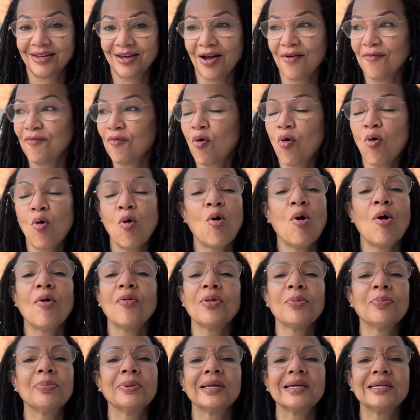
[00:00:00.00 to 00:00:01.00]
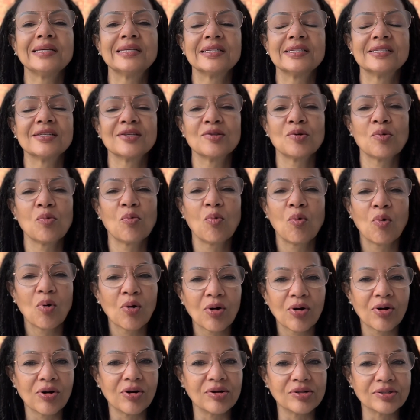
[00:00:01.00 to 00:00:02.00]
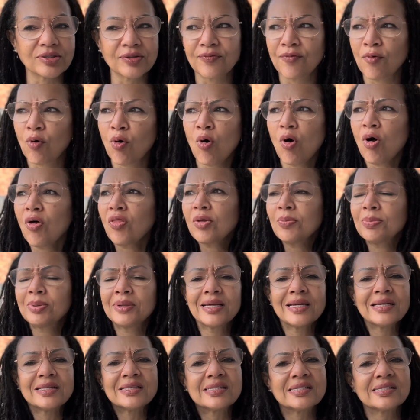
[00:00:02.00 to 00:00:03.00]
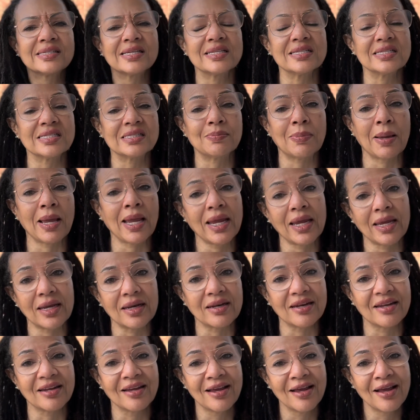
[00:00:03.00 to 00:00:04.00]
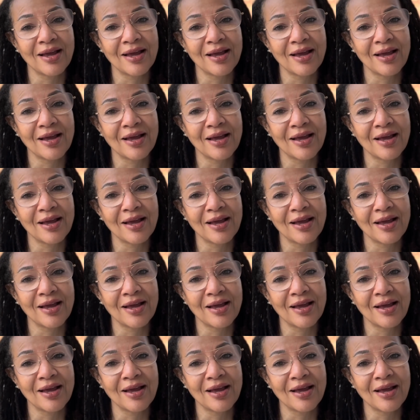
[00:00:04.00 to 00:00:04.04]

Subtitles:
Of all the places in the world, of all the places in Spain,